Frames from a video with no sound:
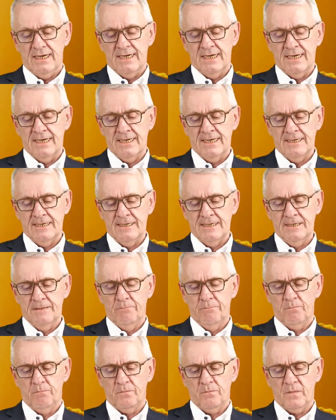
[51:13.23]

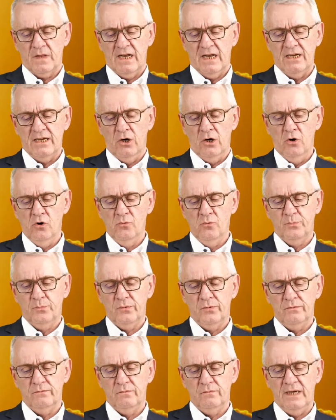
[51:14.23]
I hope
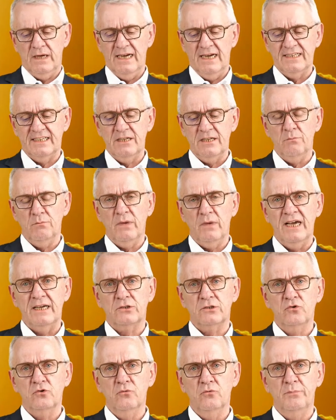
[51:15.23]
I didn't
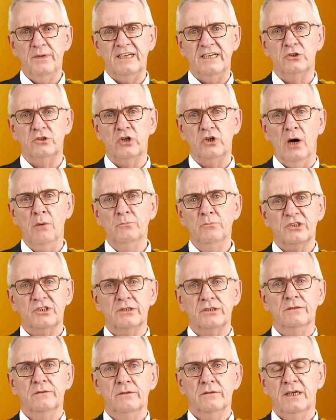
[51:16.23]
make too big
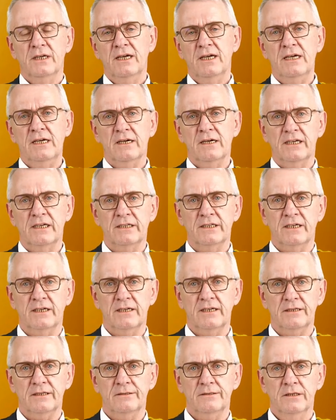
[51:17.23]
jumps here and
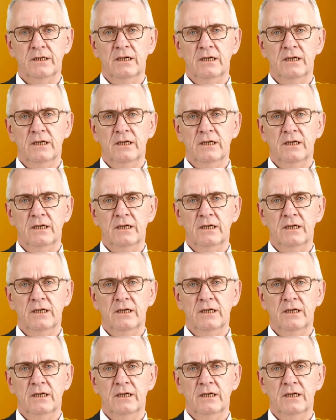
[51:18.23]
there.